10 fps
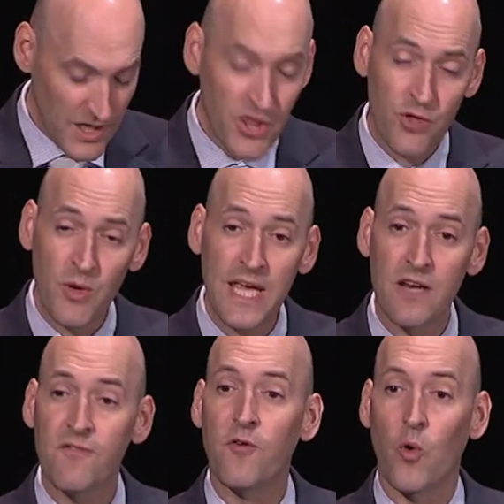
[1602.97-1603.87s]
3
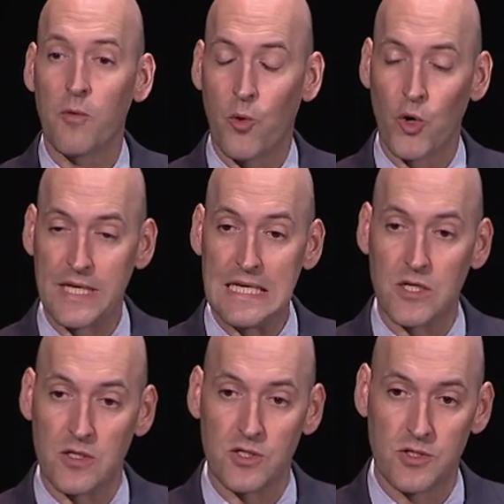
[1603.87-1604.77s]
and 4 more
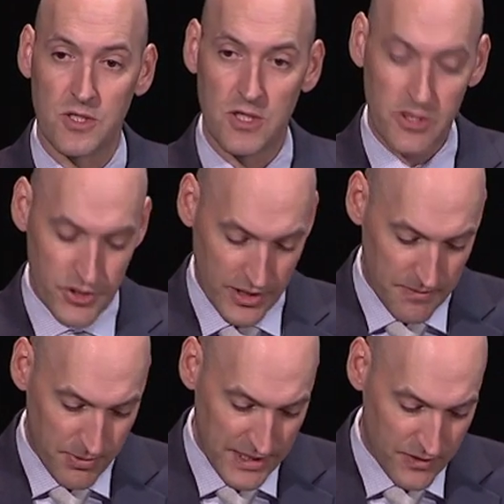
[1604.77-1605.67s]
years to
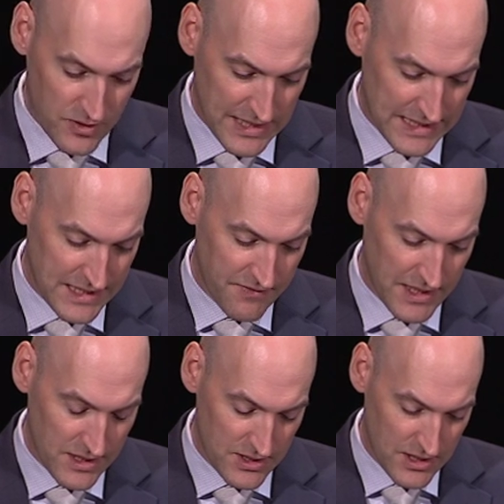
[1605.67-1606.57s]
complete those
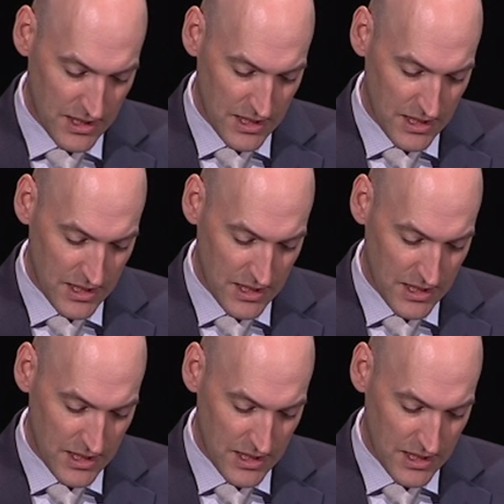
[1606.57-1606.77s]
activities.